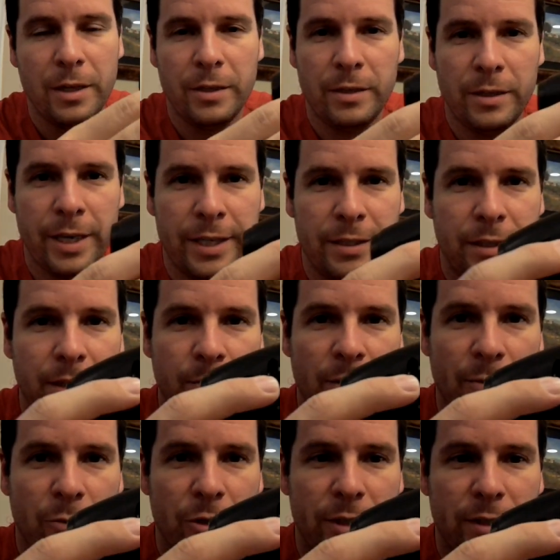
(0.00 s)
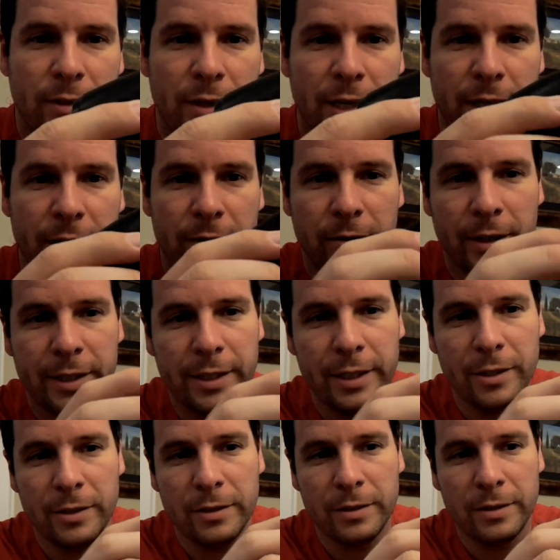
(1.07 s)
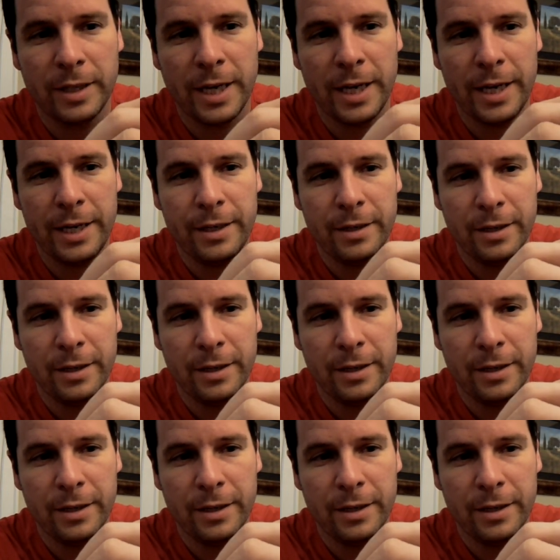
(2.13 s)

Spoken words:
The SD memory slot right there on the side.